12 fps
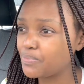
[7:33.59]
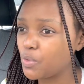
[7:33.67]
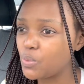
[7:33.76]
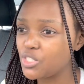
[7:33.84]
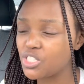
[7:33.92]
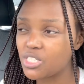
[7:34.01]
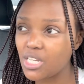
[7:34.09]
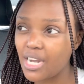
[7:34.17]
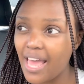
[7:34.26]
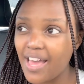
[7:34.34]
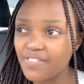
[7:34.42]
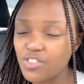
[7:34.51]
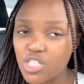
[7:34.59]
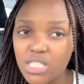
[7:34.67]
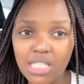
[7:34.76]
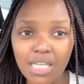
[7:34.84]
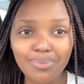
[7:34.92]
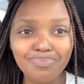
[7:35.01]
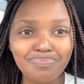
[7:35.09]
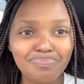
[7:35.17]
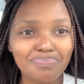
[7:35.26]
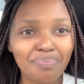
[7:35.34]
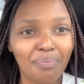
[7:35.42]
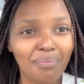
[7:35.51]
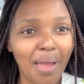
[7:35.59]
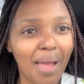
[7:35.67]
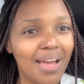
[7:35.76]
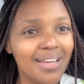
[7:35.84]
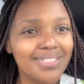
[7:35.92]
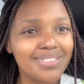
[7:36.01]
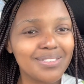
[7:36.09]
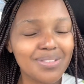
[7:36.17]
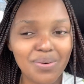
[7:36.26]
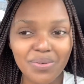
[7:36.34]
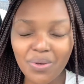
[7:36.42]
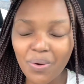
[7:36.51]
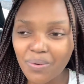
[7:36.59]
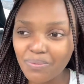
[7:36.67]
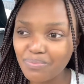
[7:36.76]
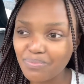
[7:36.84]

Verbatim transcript: we're just gonna have to see so y'all